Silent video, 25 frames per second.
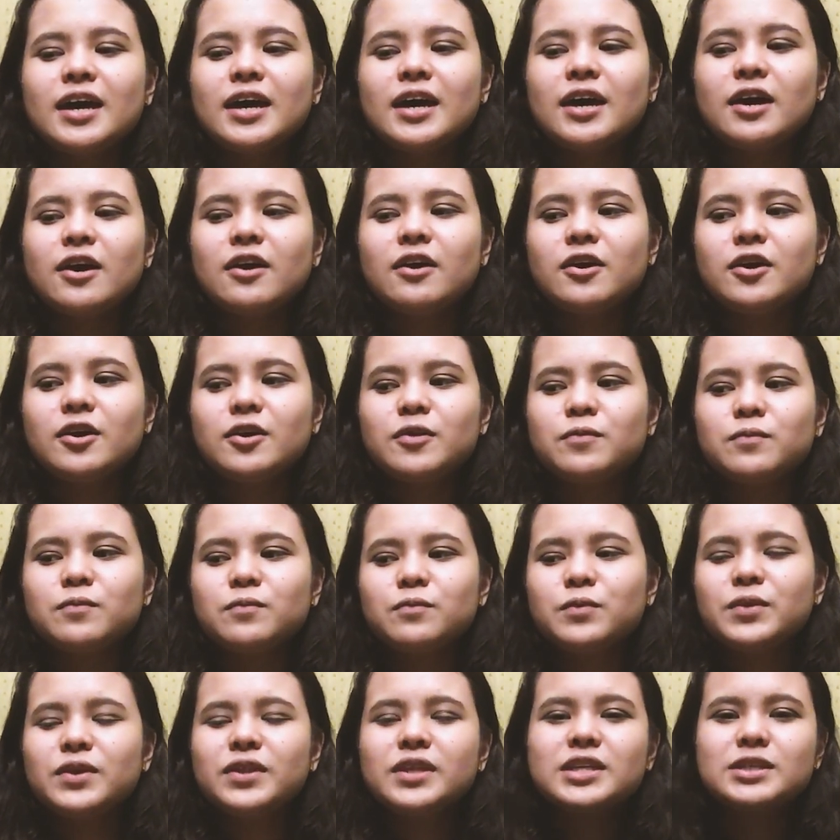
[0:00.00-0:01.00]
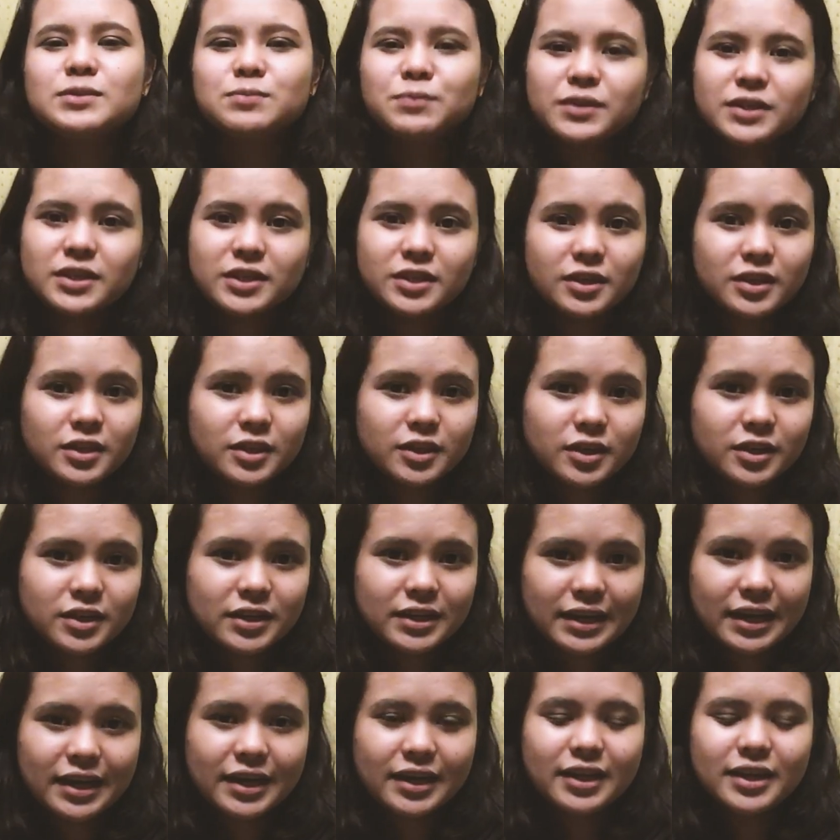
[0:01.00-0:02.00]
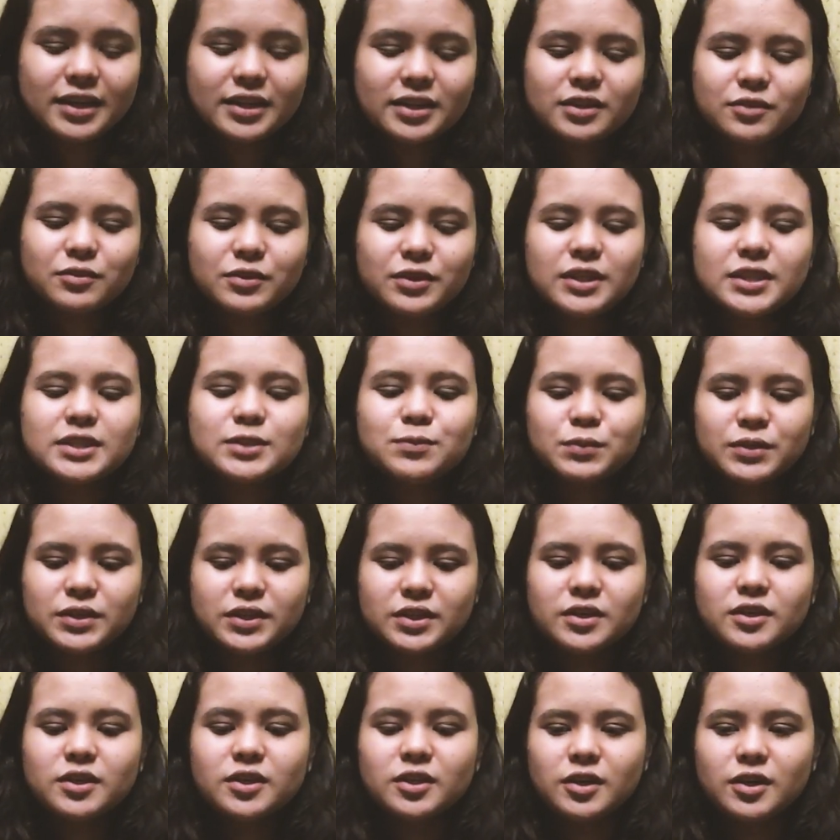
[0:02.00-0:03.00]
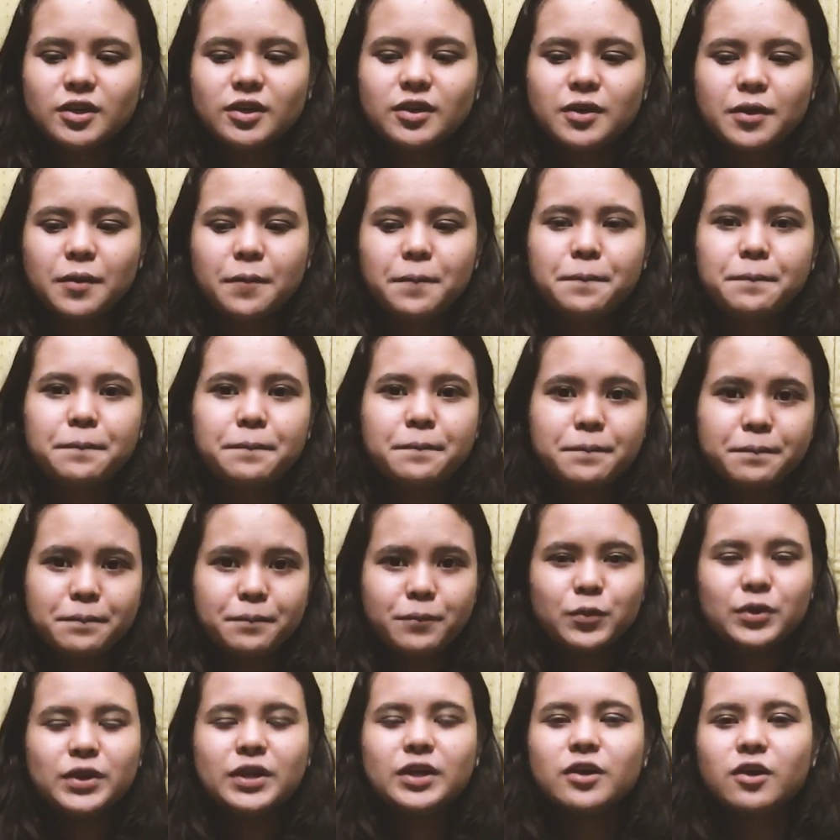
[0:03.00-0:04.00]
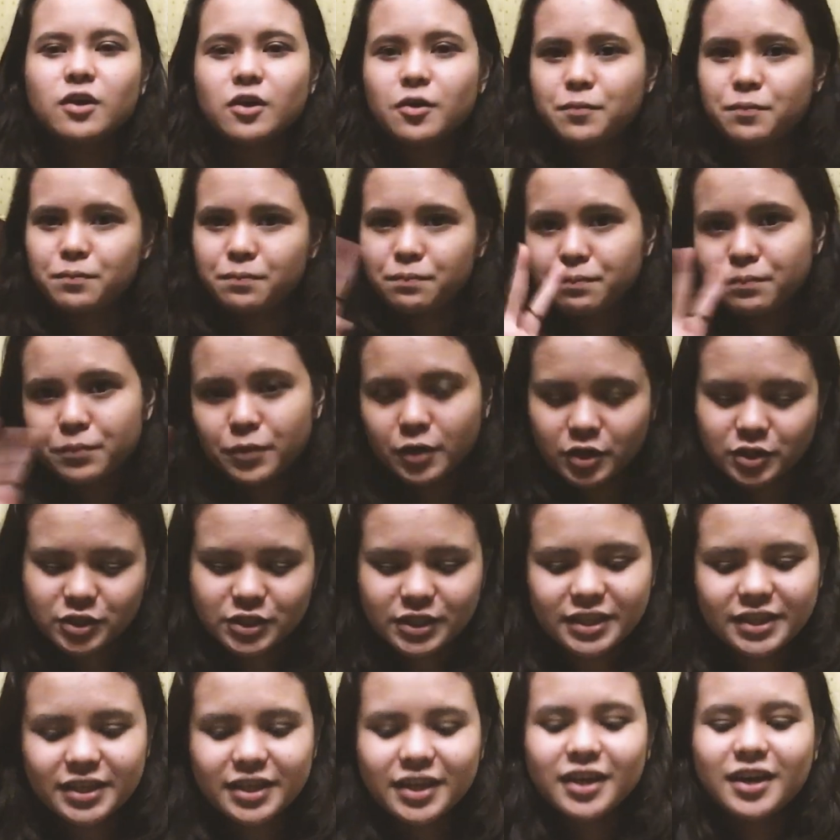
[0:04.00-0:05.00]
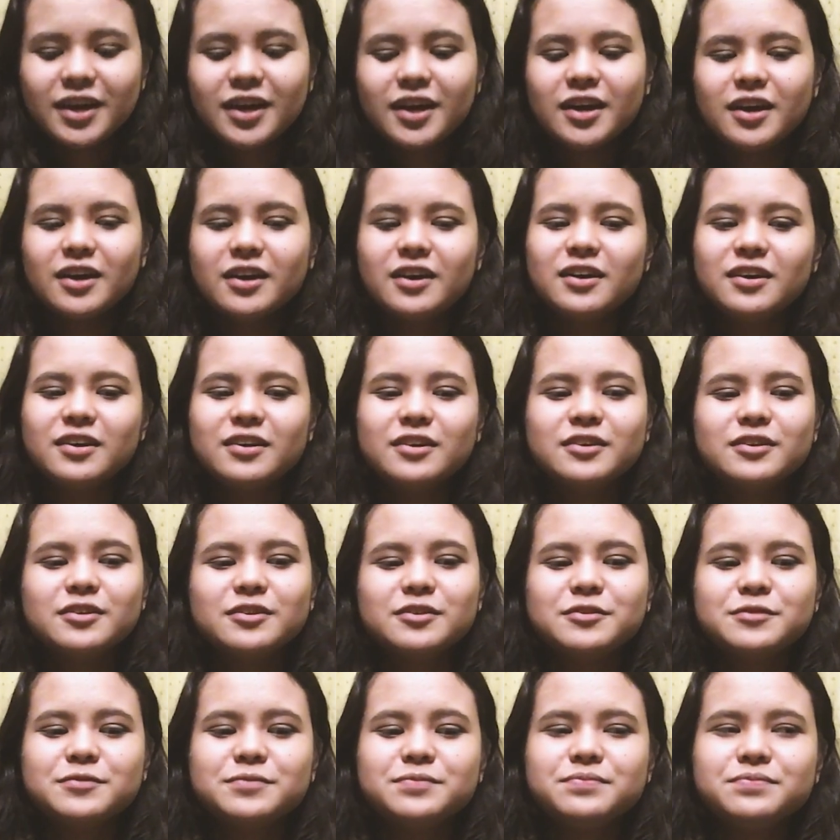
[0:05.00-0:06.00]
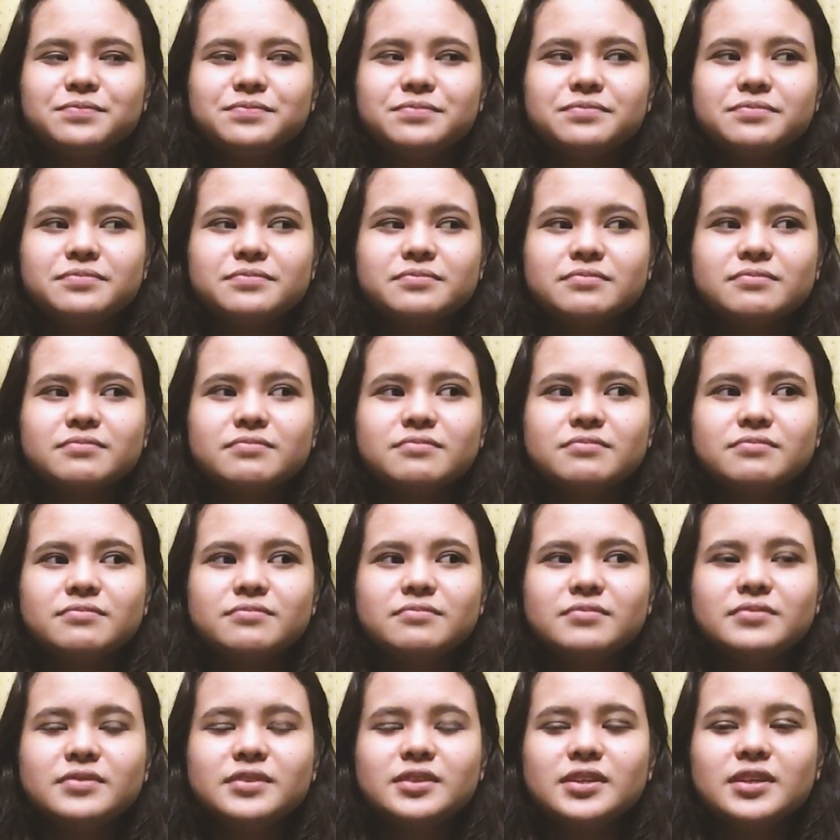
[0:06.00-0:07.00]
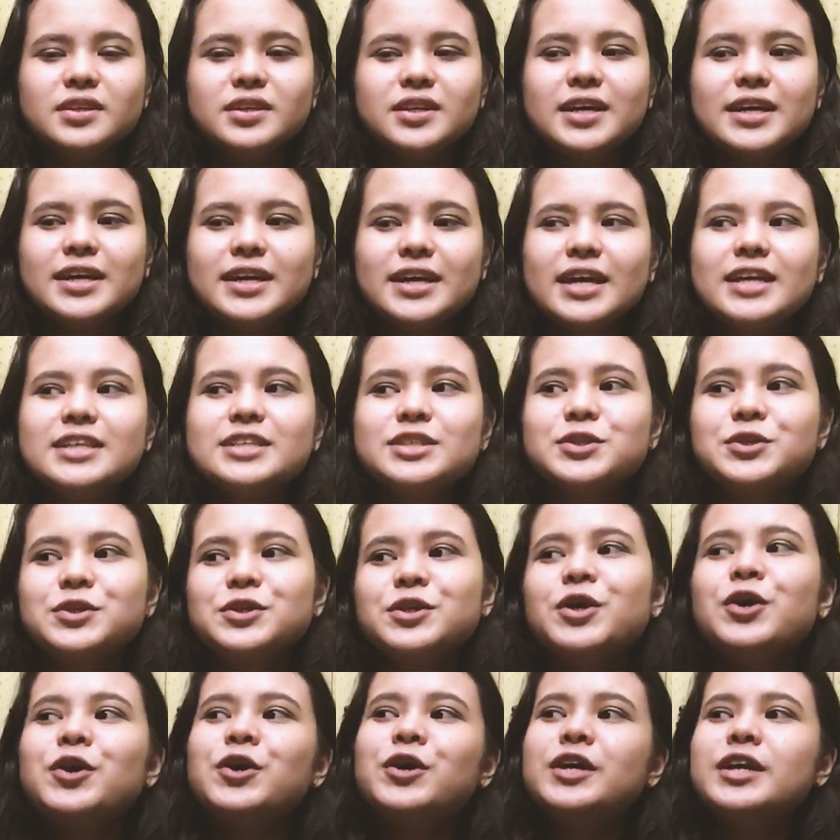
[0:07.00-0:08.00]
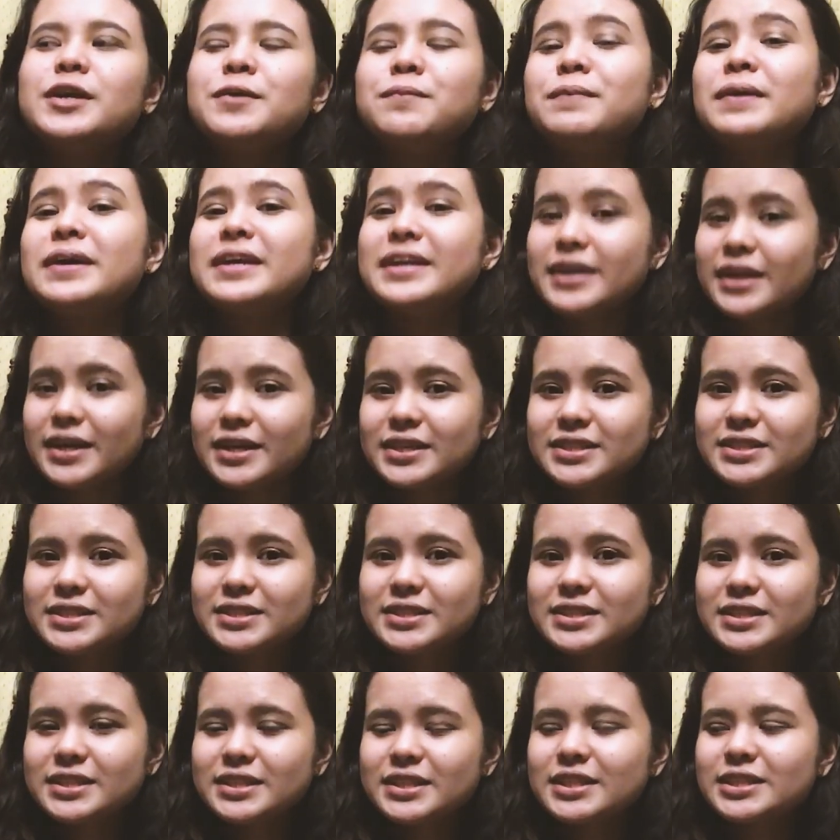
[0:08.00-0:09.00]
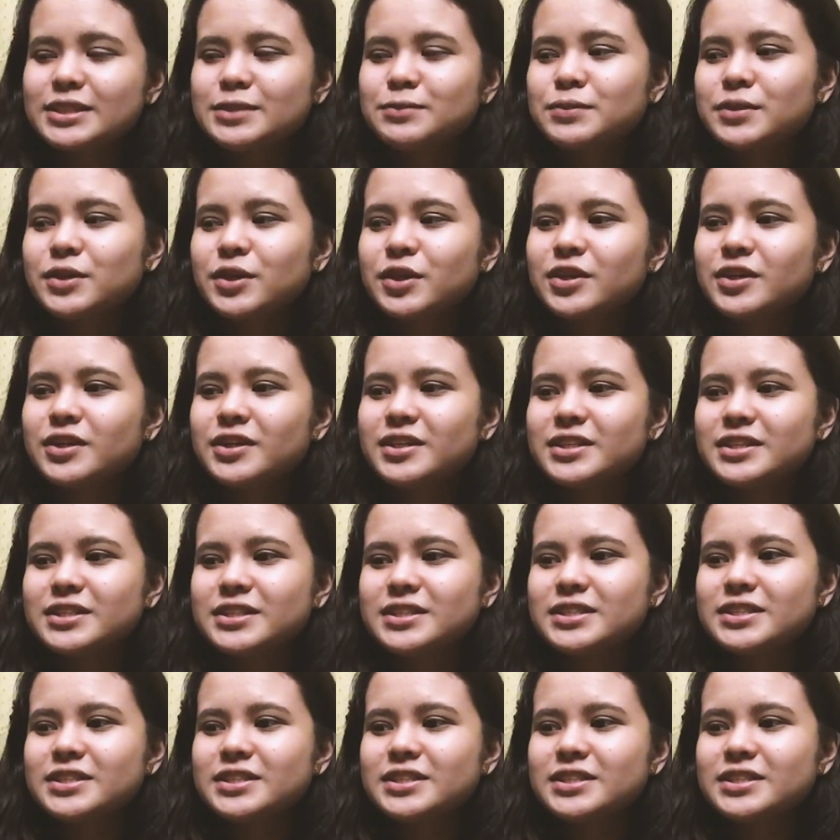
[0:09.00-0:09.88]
um with this particular client, with this particular what I call project, um kaya siguro ako na pa yes is because